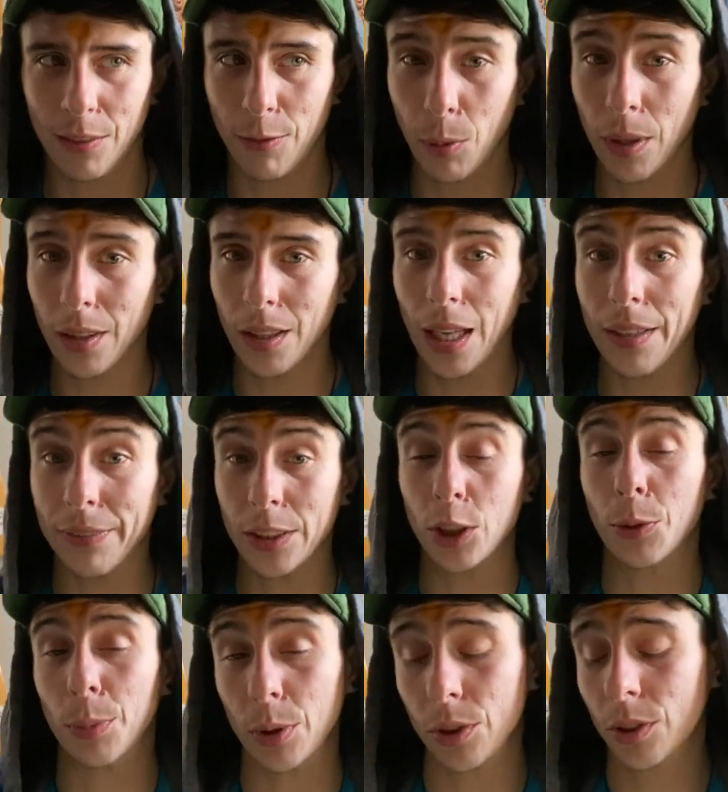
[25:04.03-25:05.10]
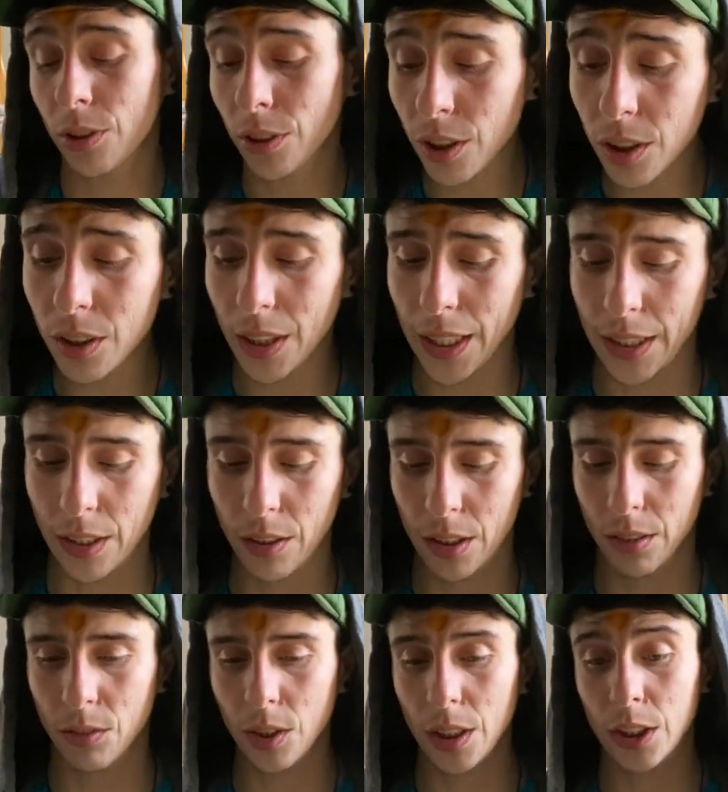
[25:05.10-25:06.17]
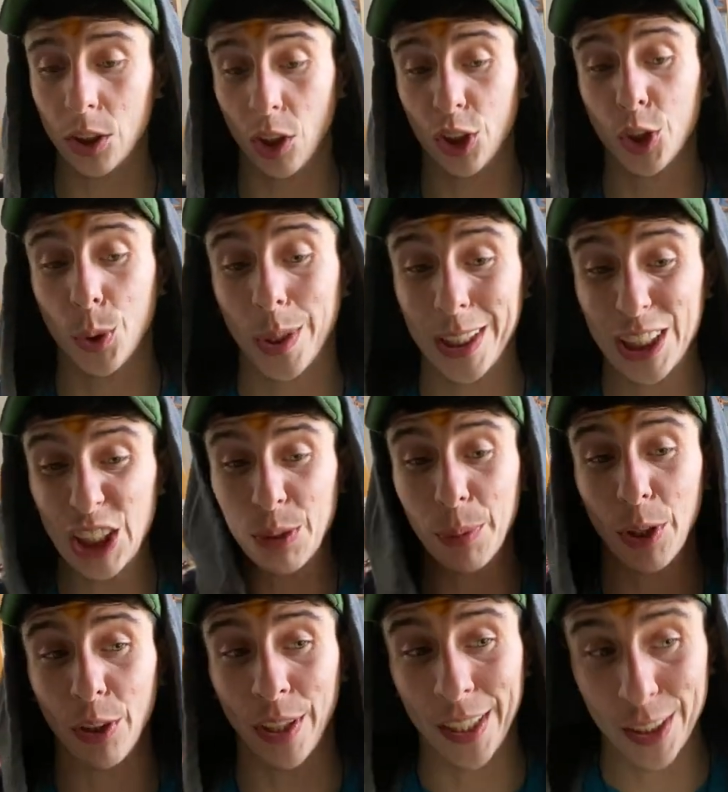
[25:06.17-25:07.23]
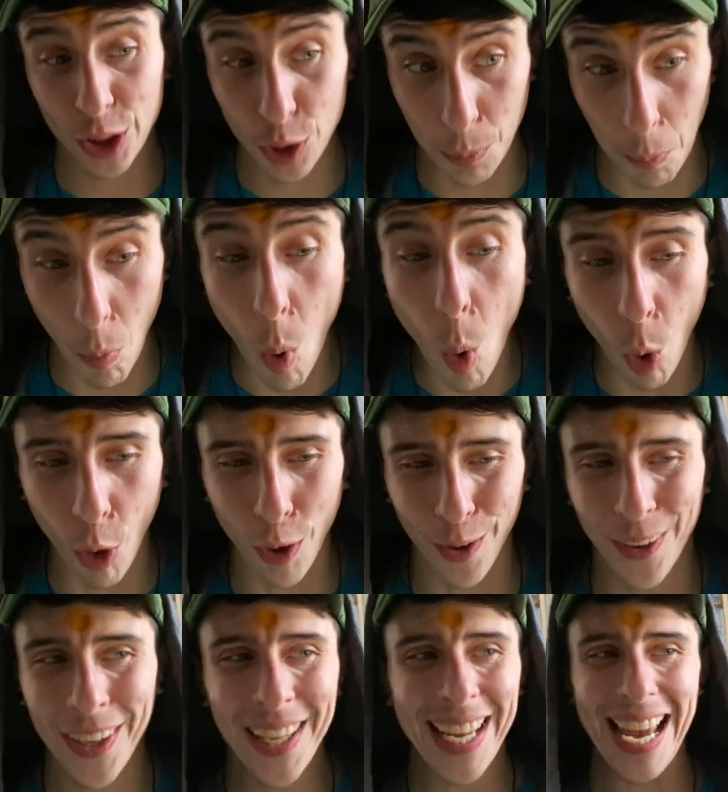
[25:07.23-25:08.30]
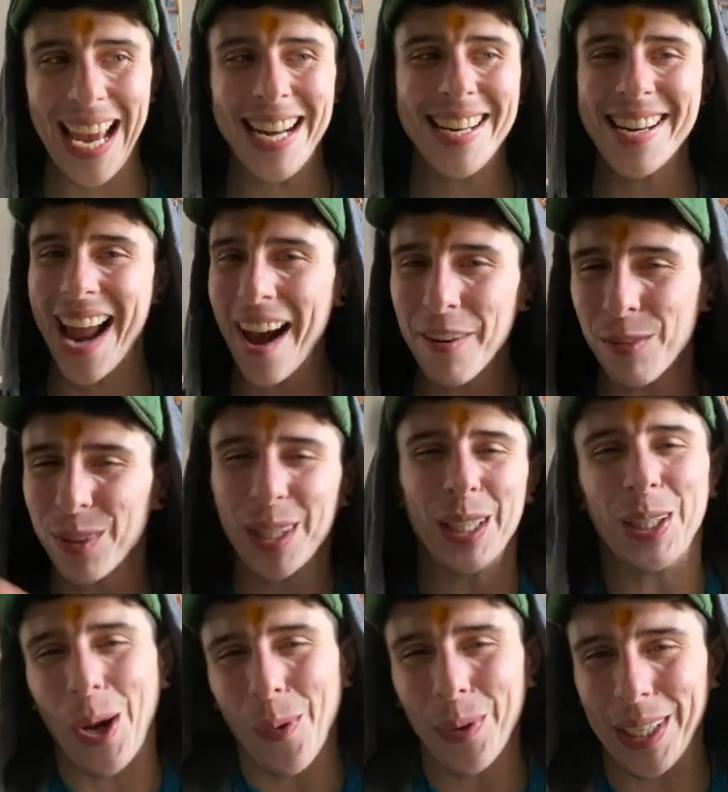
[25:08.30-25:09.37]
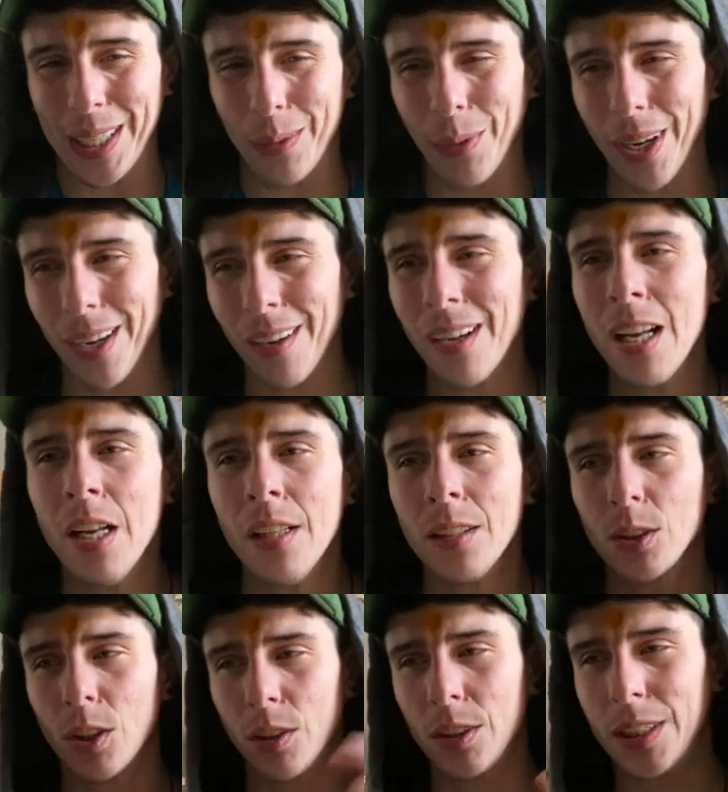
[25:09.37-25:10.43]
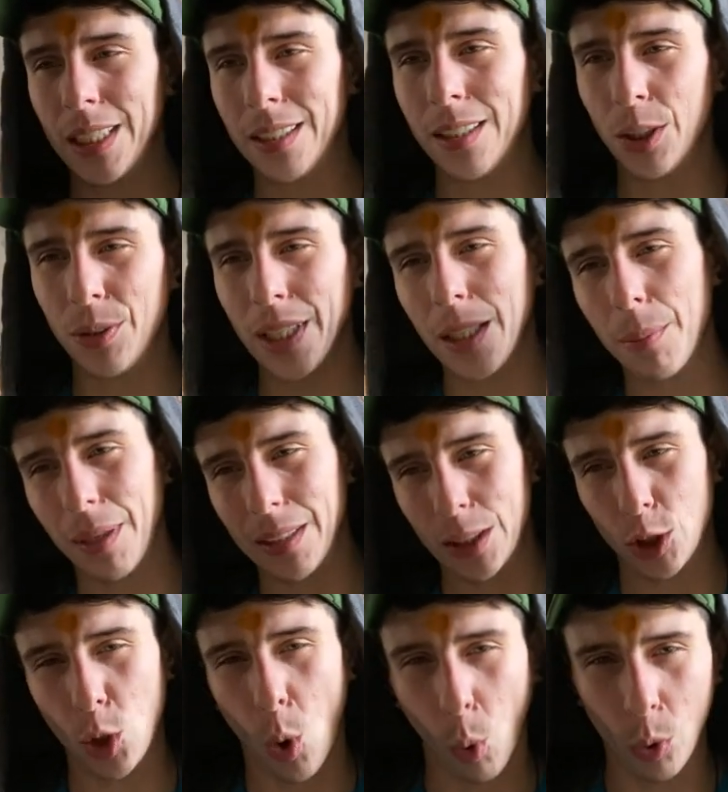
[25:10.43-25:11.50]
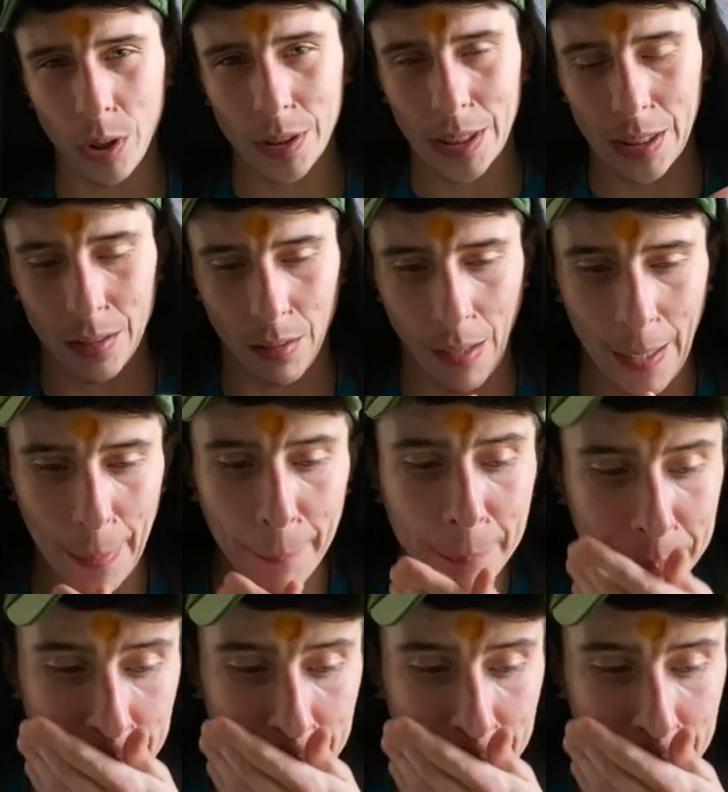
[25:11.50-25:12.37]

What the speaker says: of what life is supposed to look like, you can really start to experience more and not really go anywhere. So you think about this quarantine, right?